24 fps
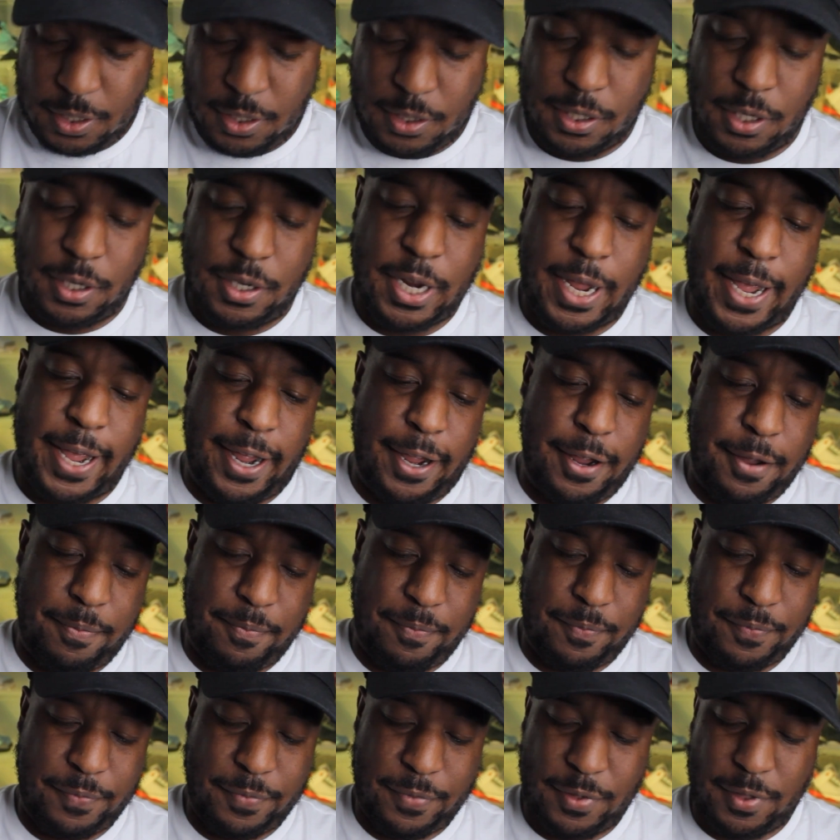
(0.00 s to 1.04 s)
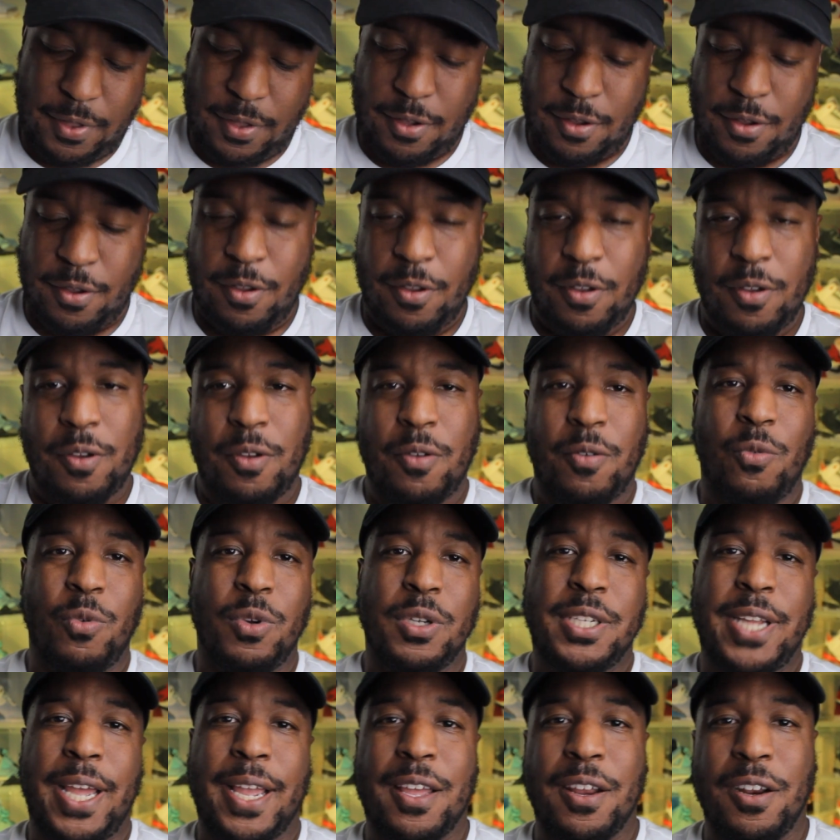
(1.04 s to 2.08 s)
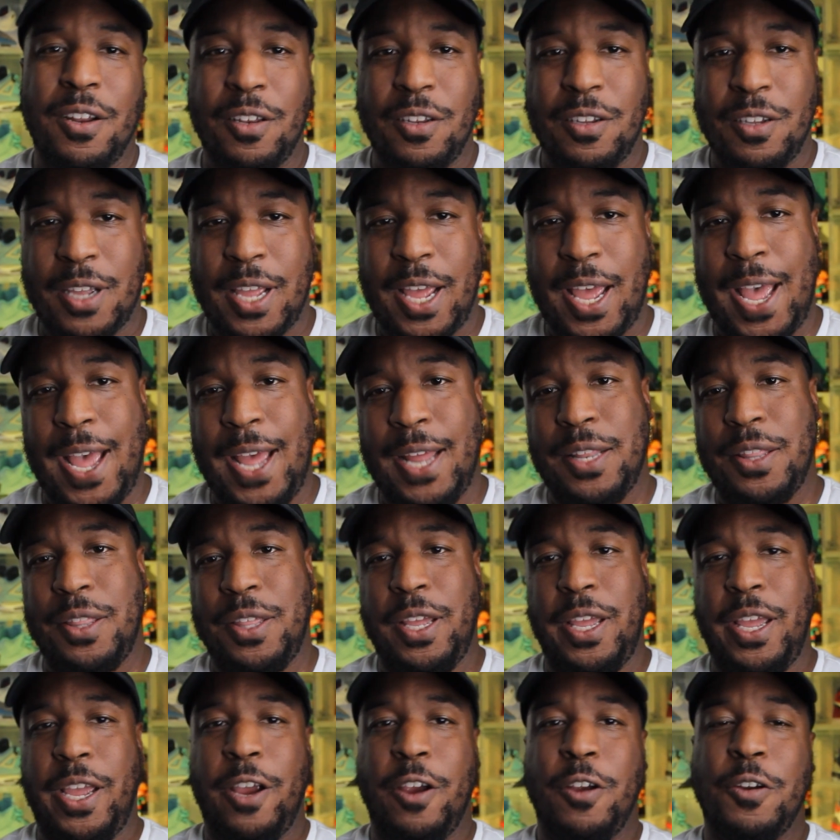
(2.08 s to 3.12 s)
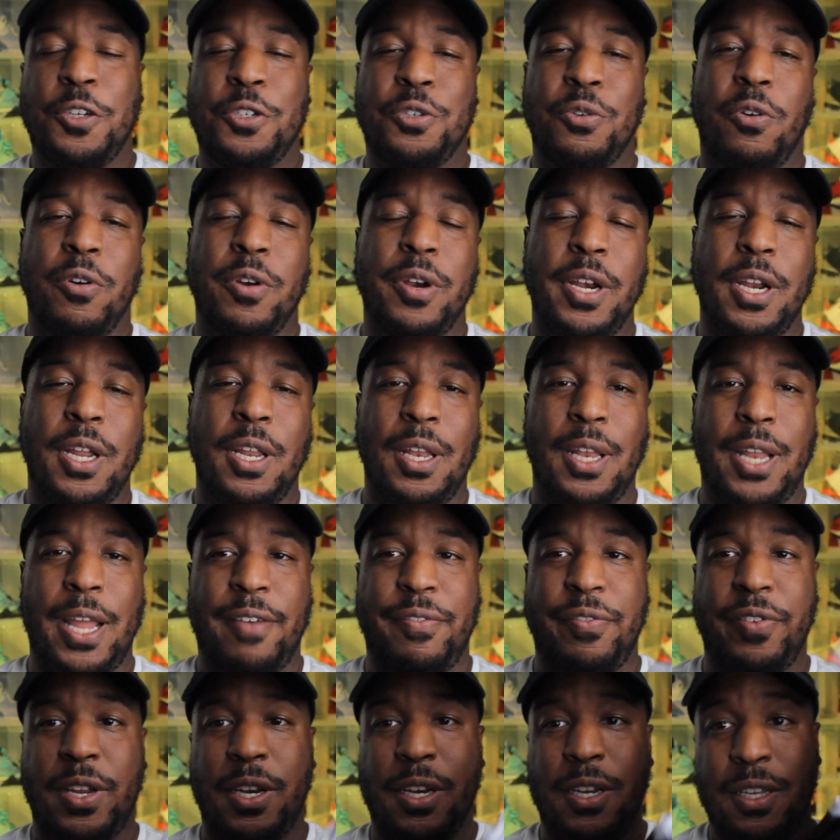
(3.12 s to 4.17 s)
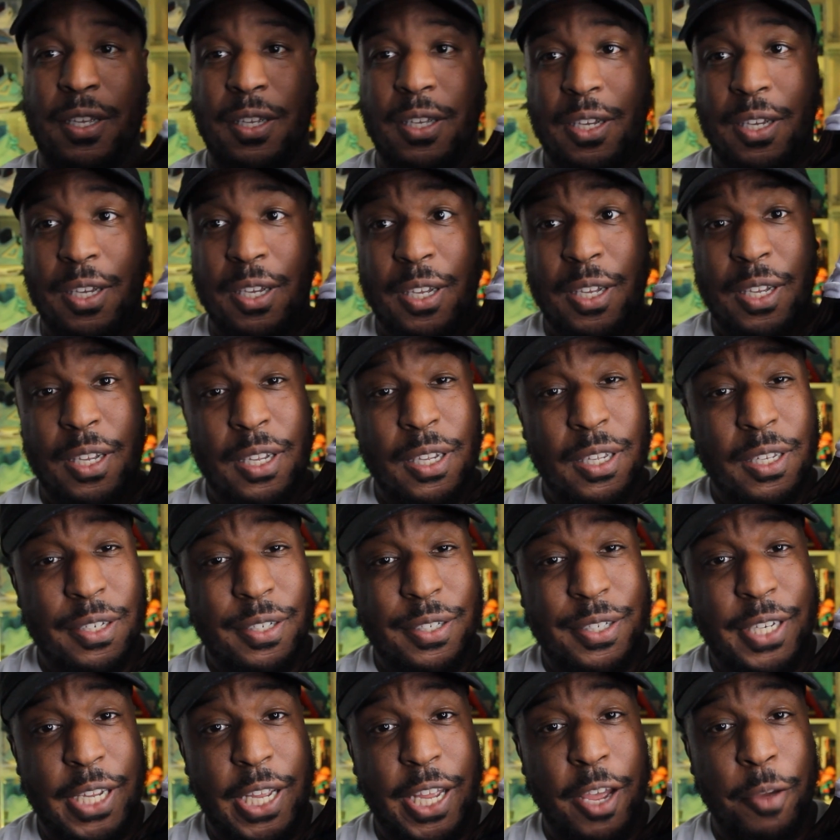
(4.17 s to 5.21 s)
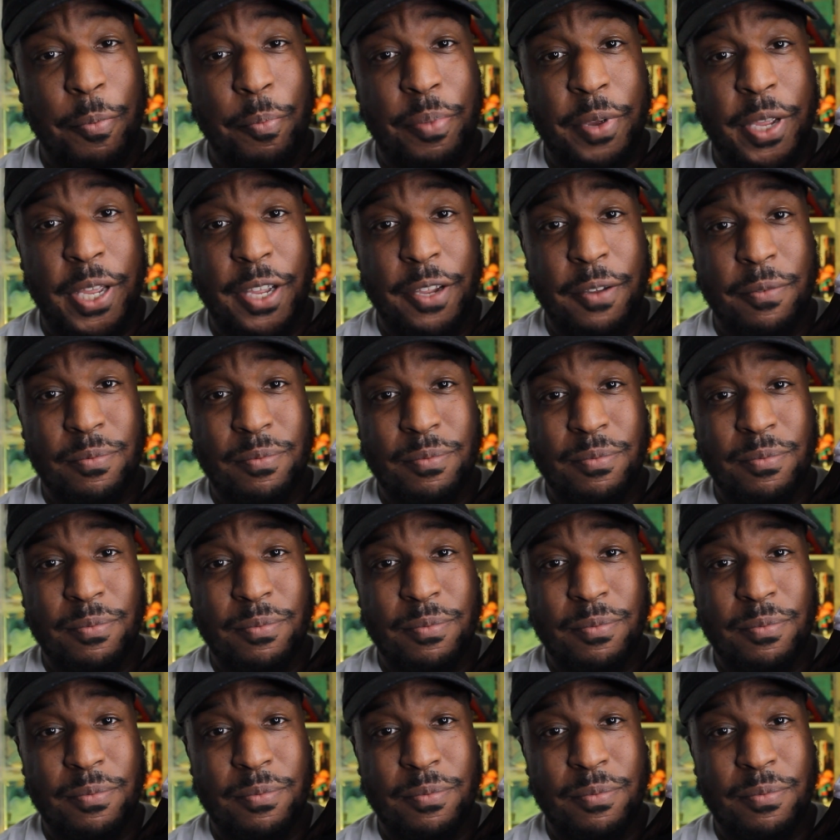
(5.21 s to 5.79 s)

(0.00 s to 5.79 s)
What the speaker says: Today, we're taking a look at the Air Jordan 11 DMP.